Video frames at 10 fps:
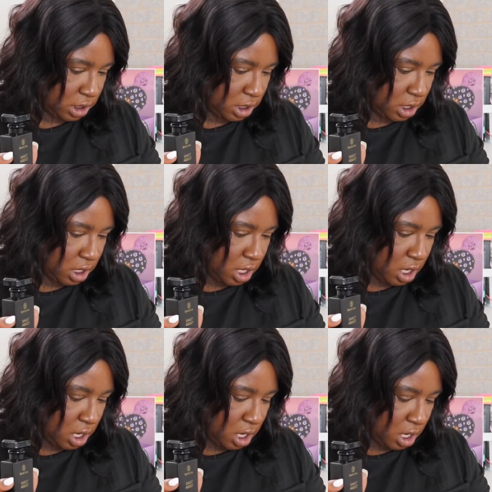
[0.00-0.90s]

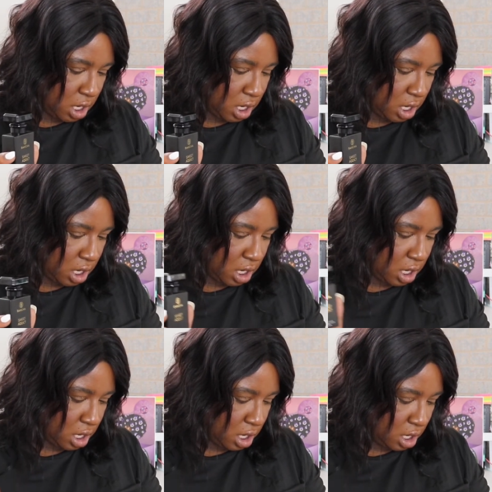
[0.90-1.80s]

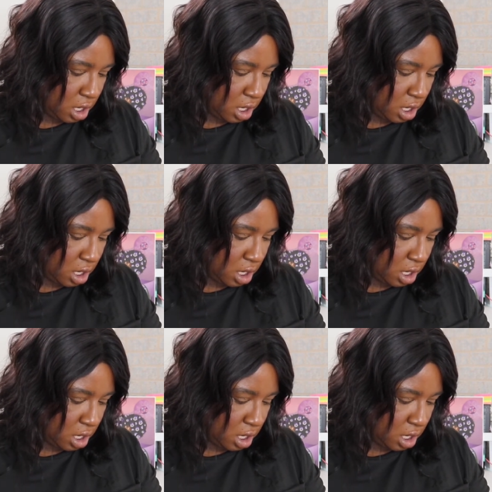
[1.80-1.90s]
[no speech]